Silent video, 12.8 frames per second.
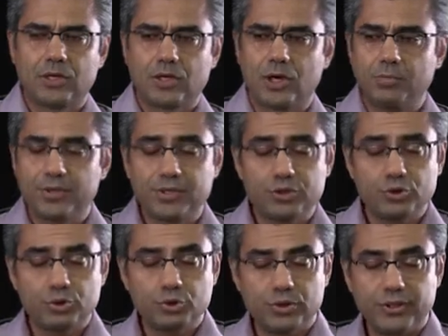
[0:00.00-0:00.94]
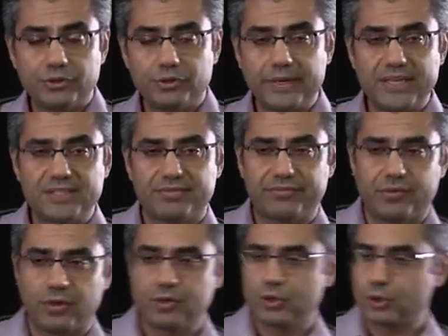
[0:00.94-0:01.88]
Companies usually raise
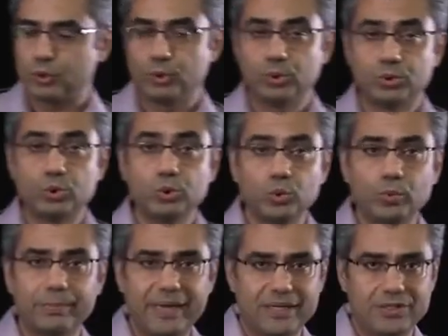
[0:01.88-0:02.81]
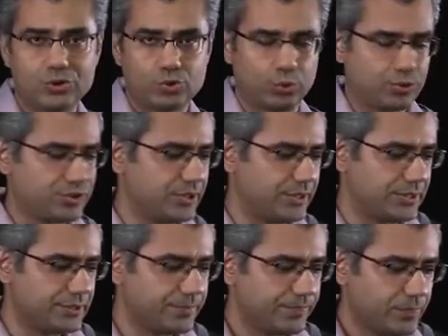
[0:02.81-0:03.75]
funds through two main
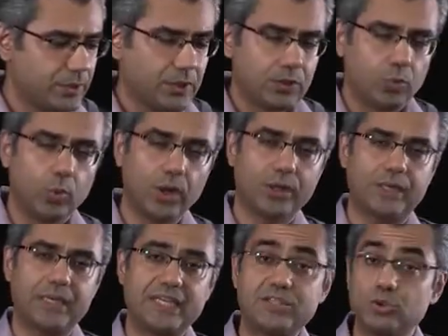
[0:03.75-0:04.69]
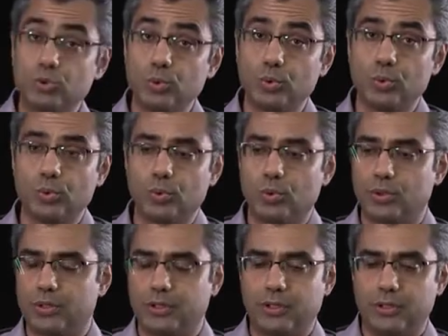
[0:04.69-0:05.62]
sources. One is
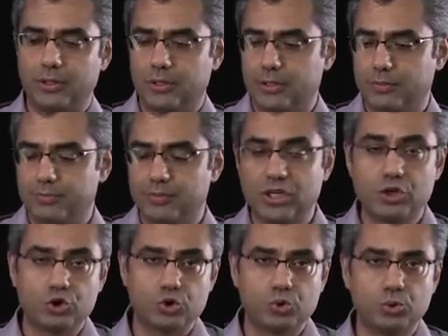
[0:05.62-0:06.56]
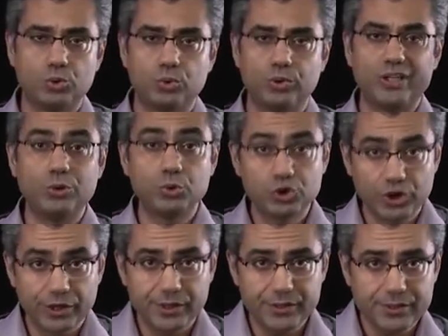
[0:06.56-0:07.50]
to issue new
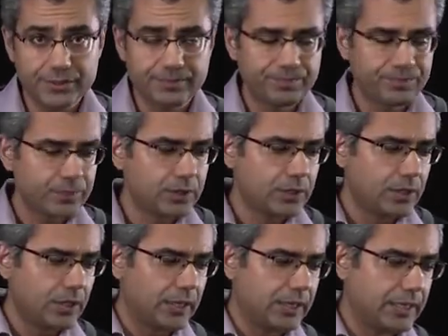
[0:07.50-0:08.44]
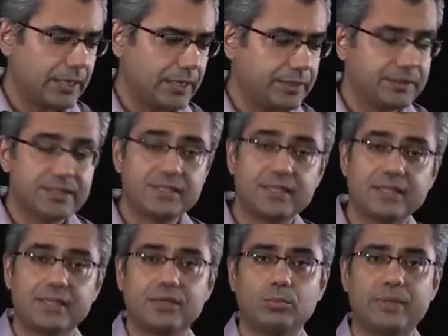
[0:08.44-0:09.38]
shares, and the
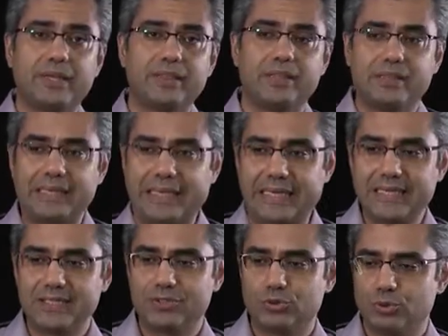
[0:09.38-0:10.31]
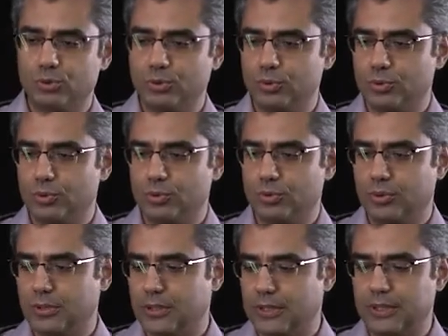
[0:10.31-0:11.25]
second method is to
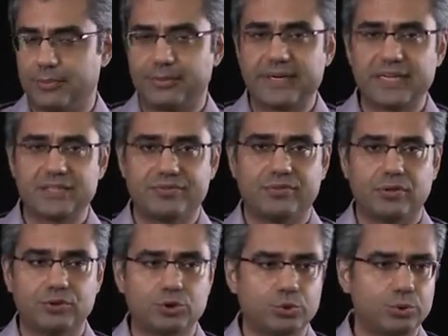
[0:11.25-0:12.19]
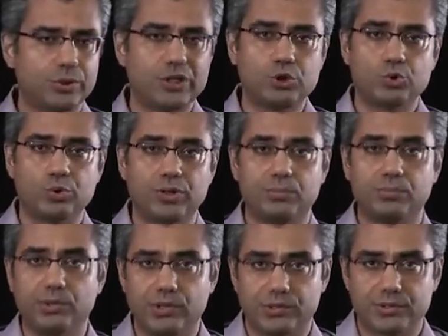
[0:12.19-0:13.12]
raise funds through issuing
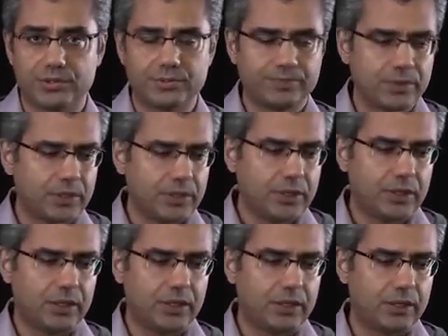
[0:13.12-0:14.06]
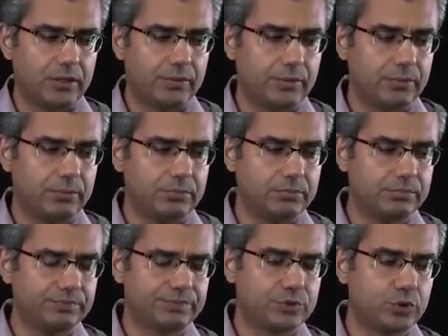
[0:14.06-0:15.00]
bonds.
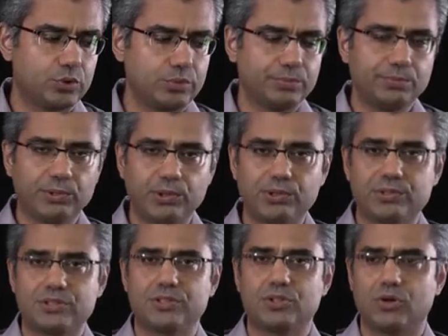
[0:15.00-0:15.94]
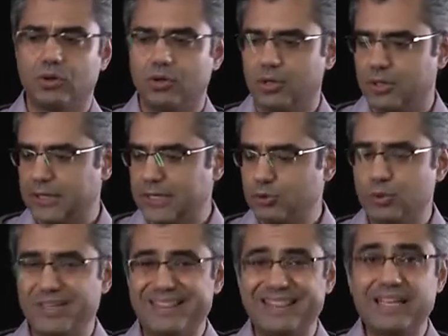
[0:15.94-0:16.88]
So bonds are
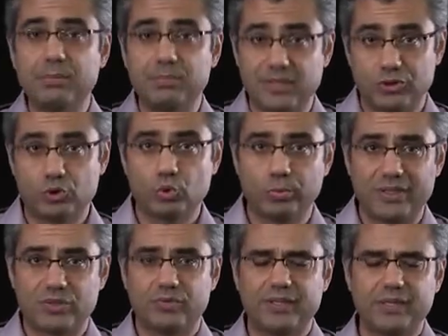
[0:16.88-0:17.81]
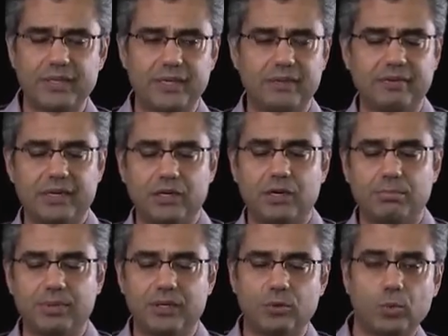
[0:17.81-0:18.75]
actually debt instruments. When a
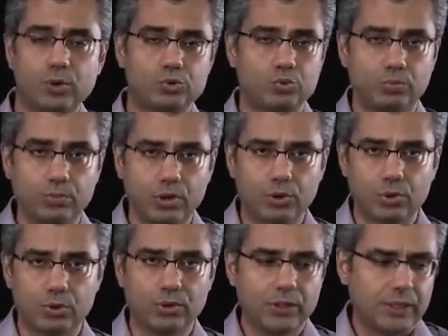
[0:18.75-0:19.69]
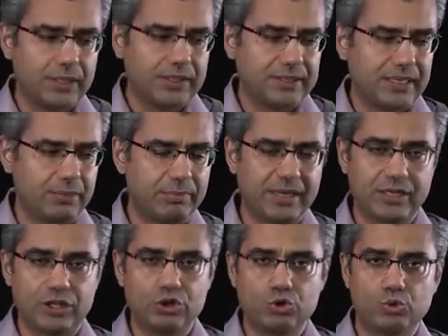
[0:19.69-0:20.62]
company wants to borrow, they may
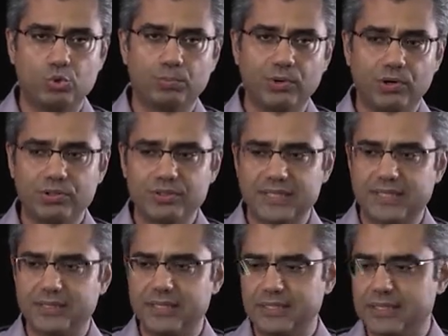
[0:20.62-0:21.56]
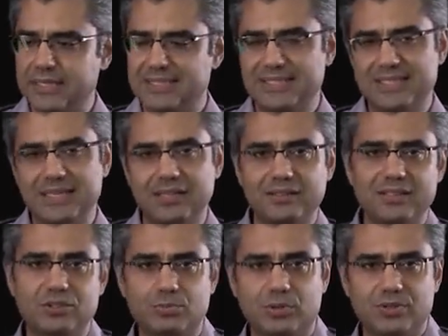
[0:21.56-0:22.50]
issue bonds, and then they sell
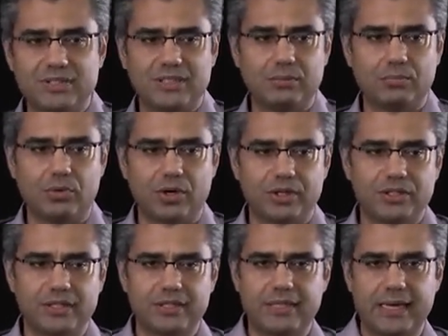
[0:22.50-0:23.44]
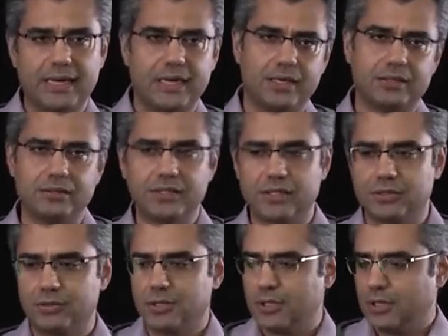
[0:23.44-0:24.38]
these bonds in the market, and then